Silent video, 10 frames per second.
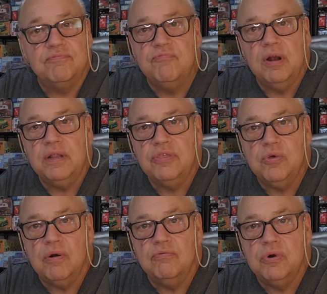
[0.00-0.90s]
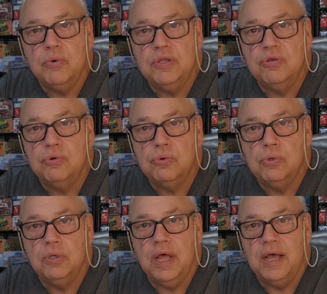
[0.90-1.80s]
really thought Rui
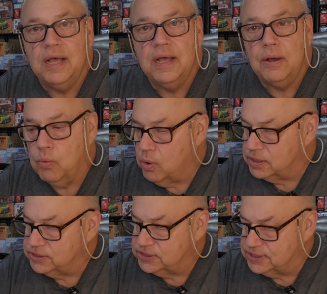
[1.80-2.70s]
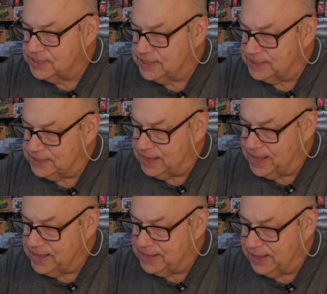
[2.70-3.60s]
tool was
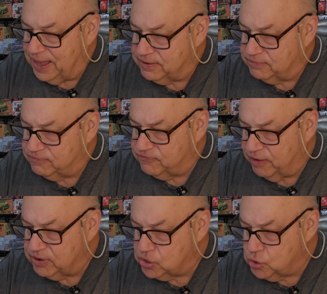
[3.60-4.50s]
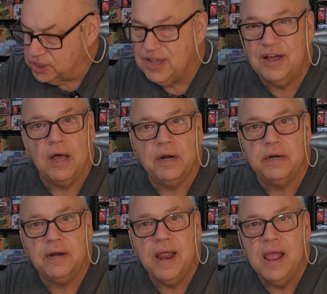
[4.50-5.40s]
a very good
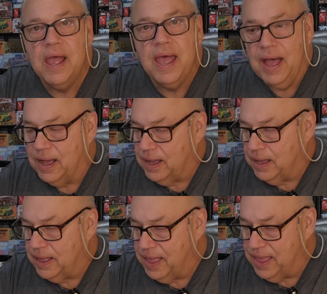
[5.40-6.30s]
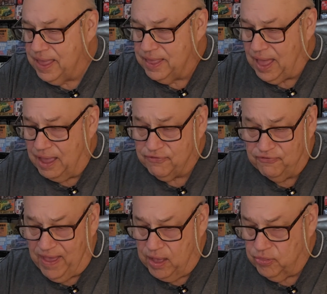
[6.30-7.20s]
cutter. I
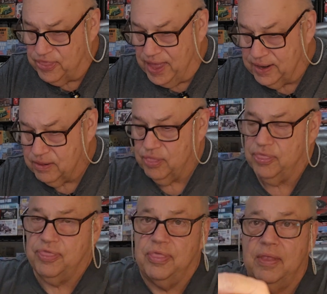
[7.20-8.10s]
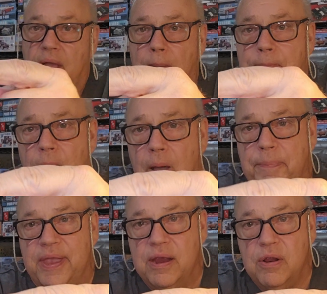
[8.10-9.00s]
found that
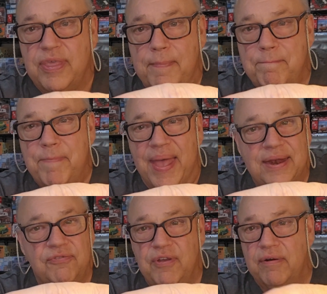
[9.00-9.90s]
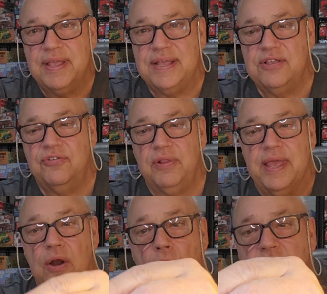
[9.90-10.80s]
up here they bend very
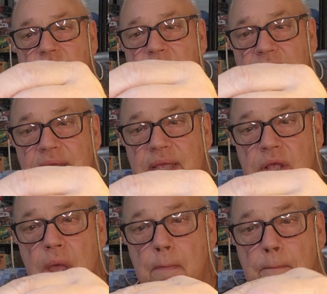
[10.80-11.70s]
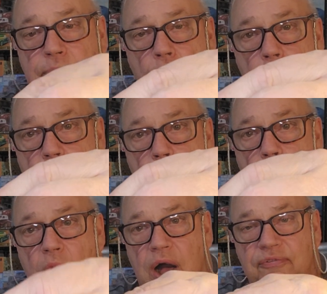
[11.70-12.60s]
easily and ultimately broke
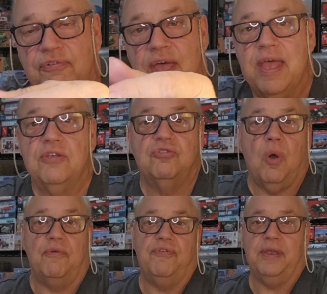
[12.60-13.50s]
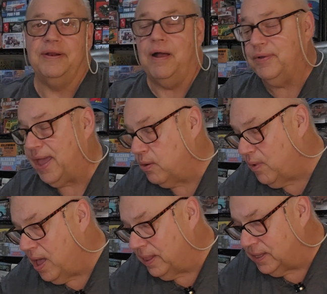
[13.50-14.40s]
off. So I figured, okay, well,